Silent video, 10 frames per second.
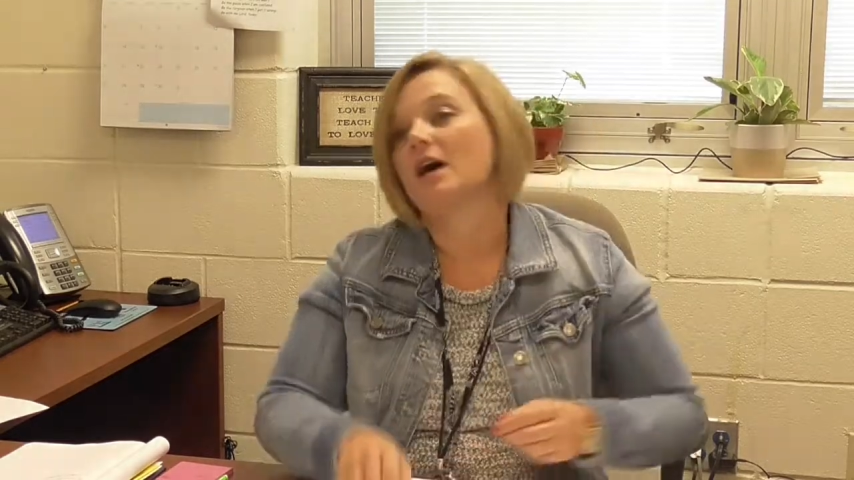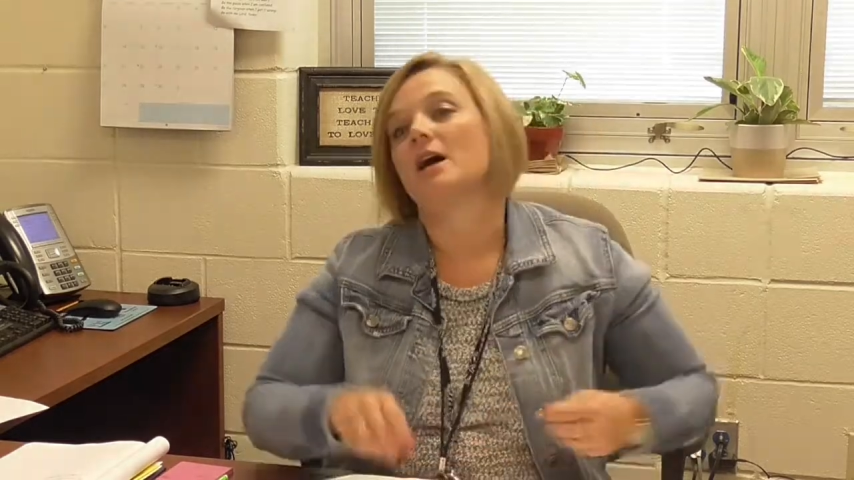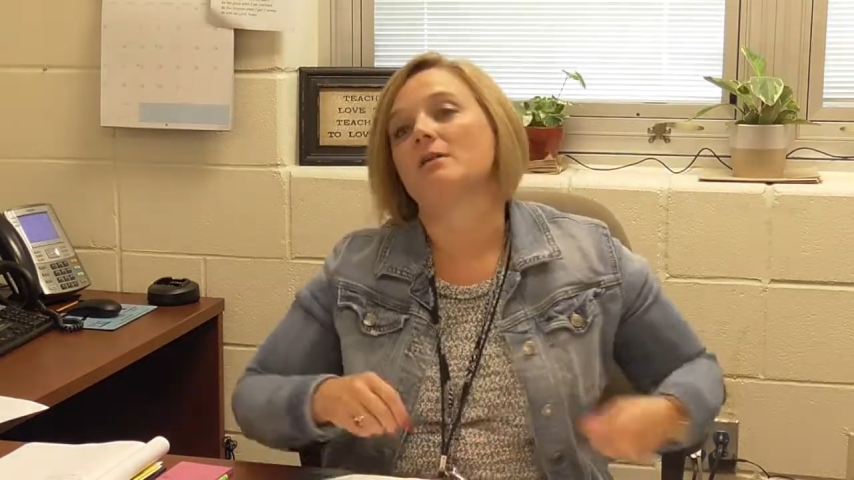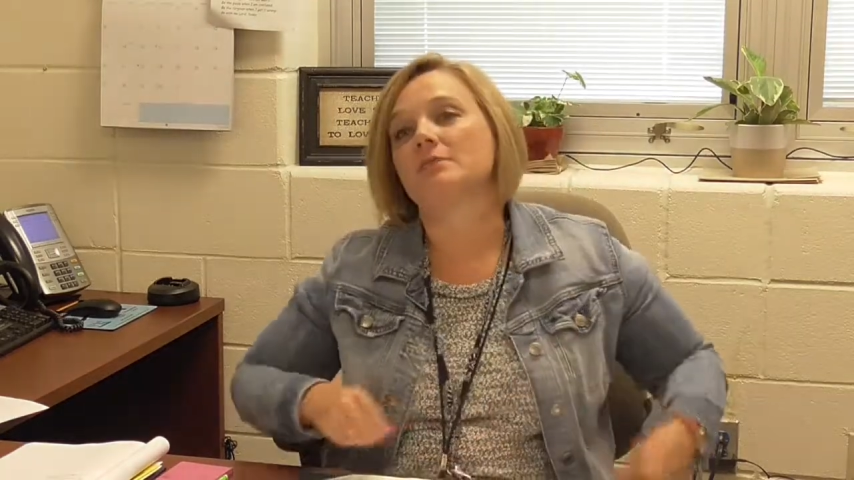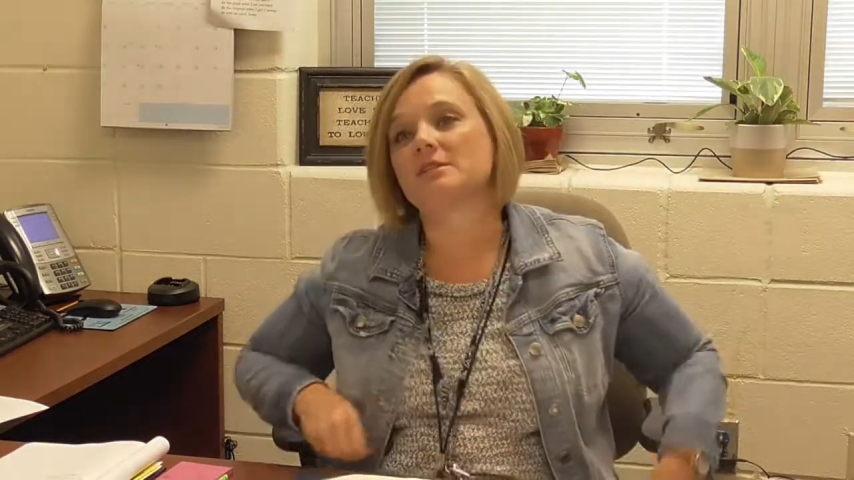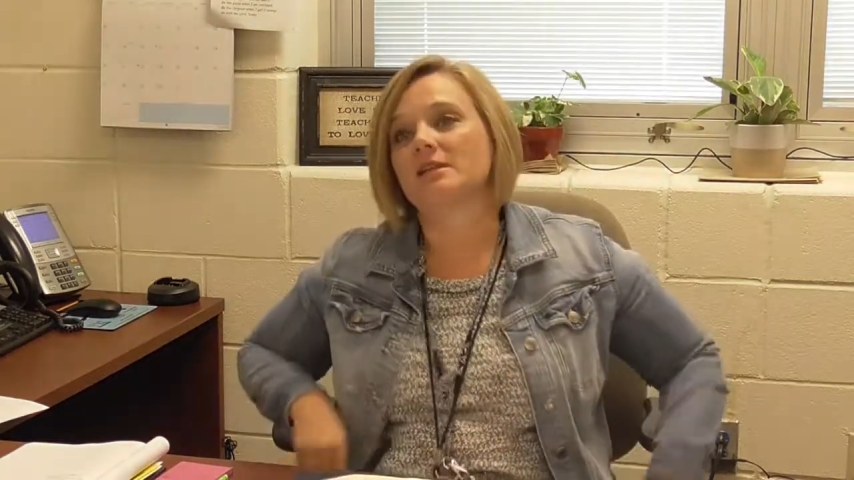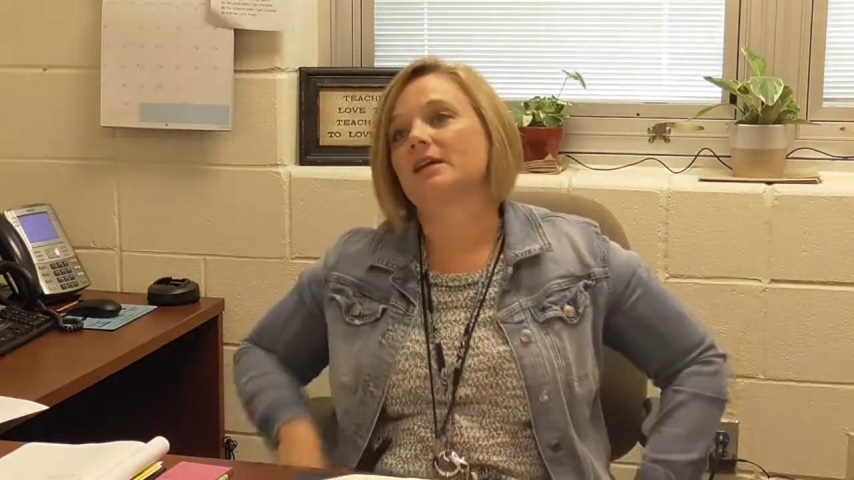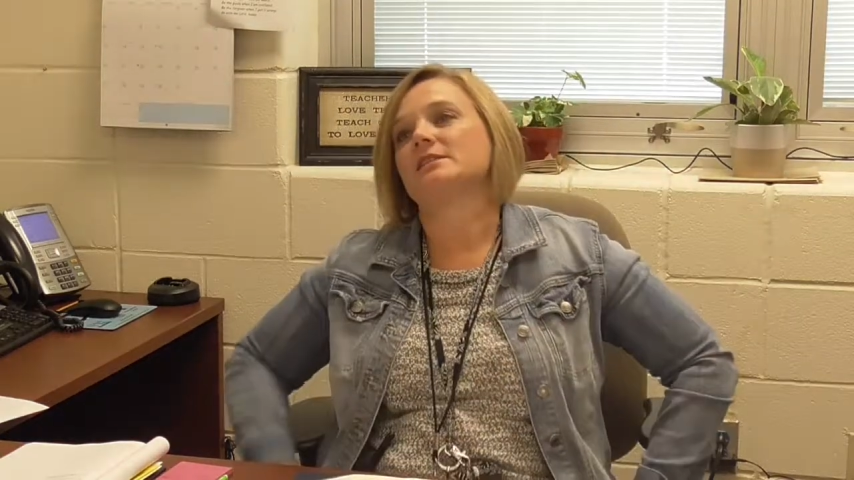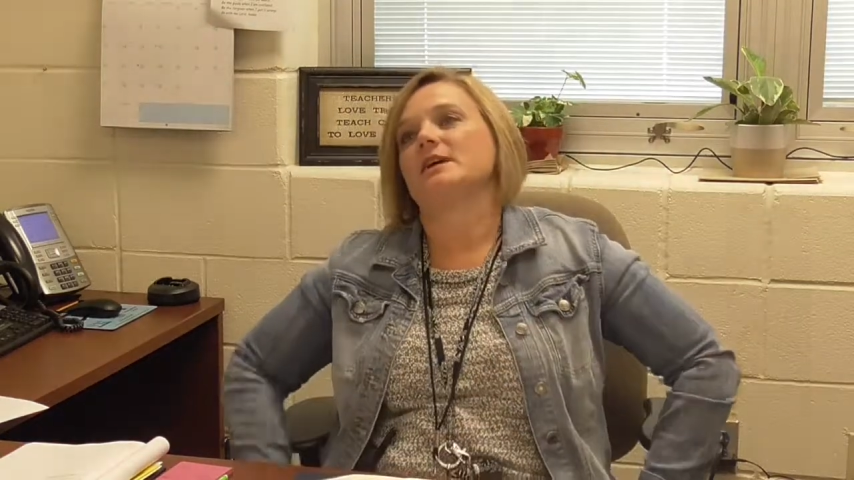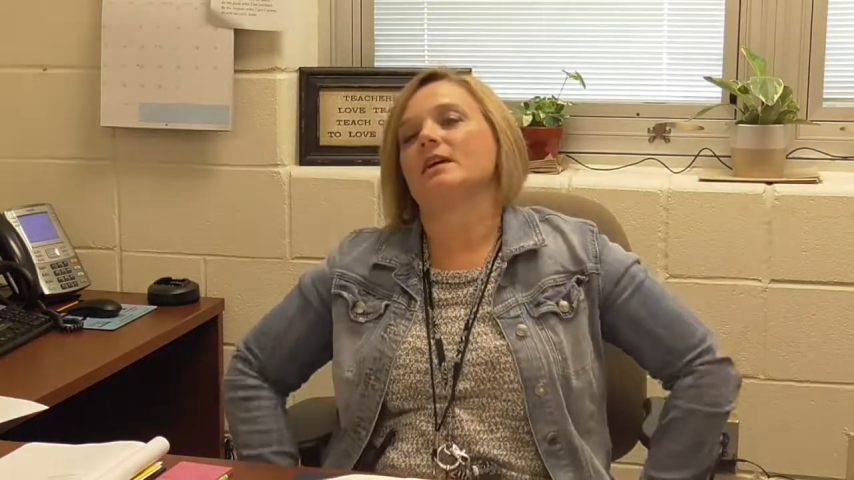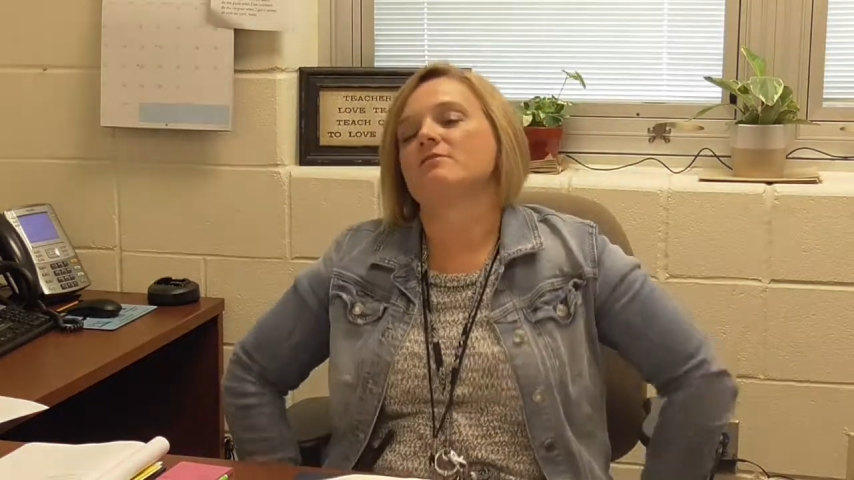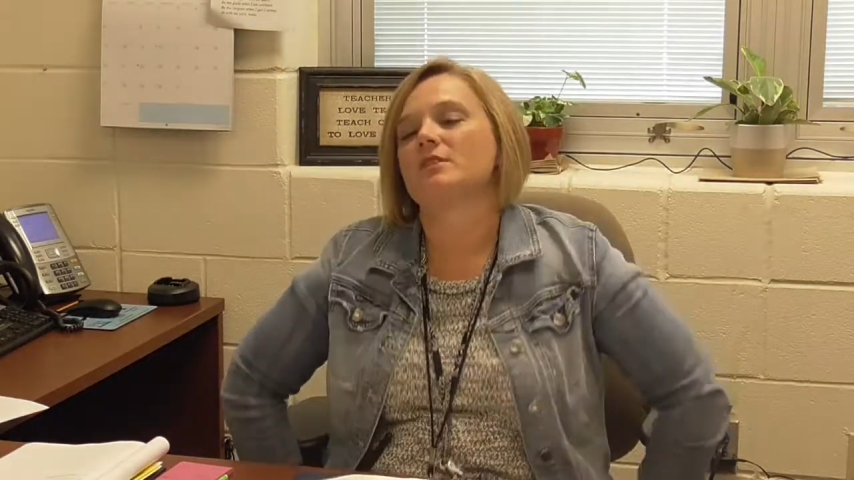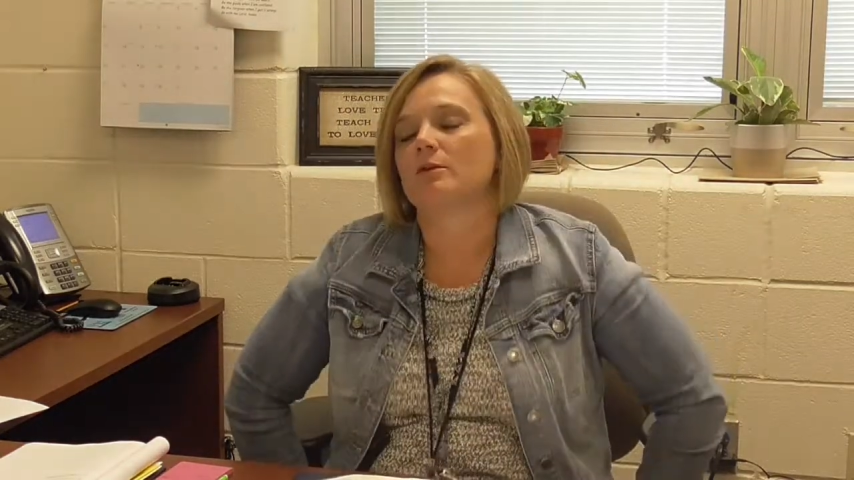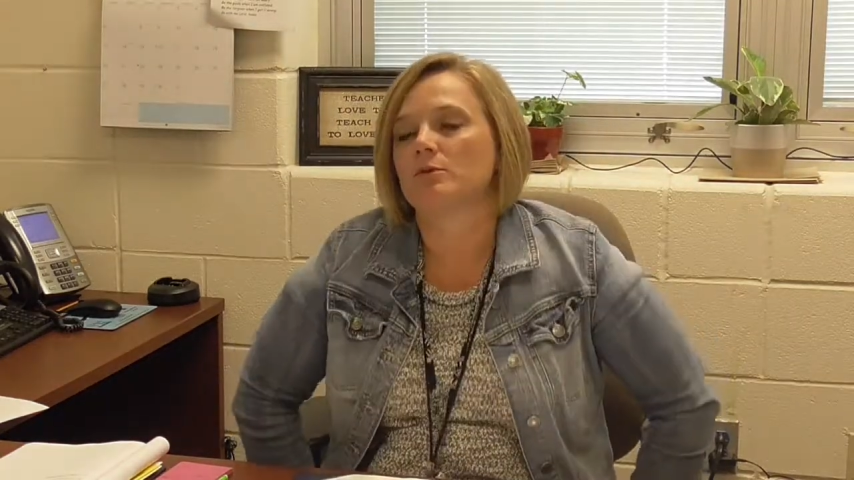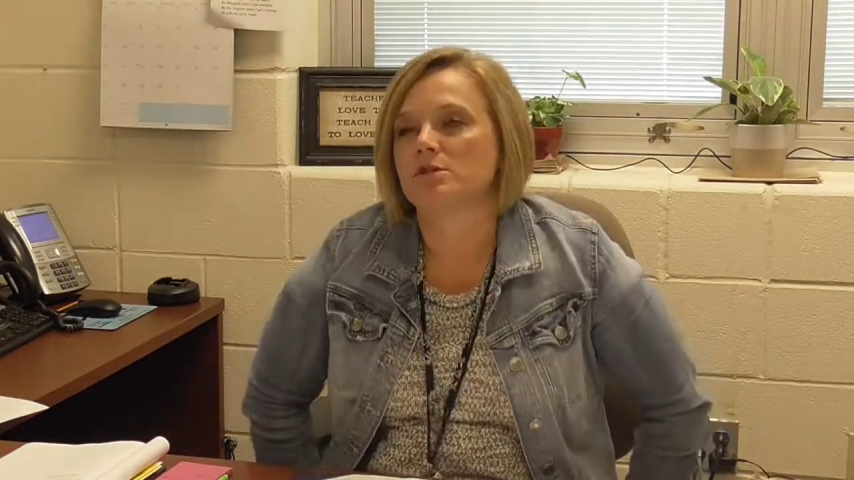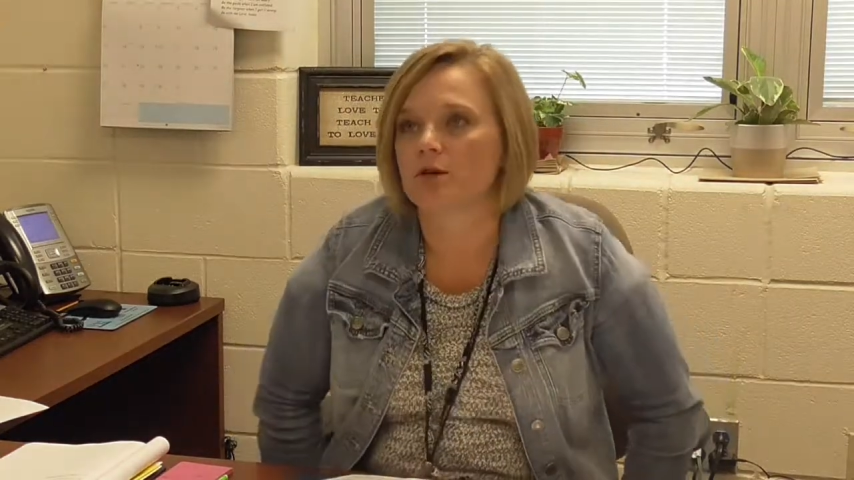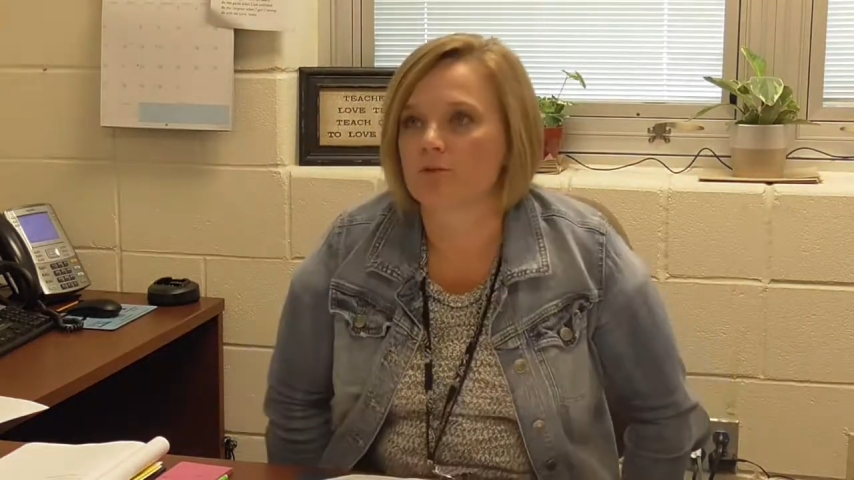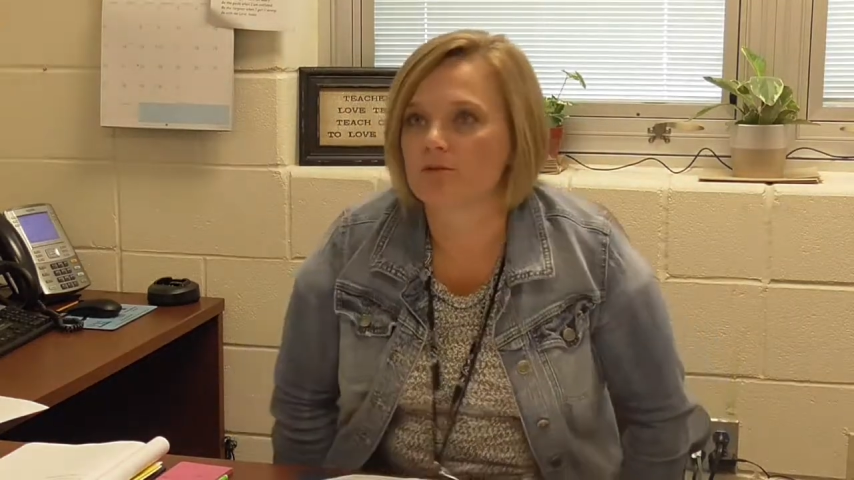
Because, um, like I said, everything was so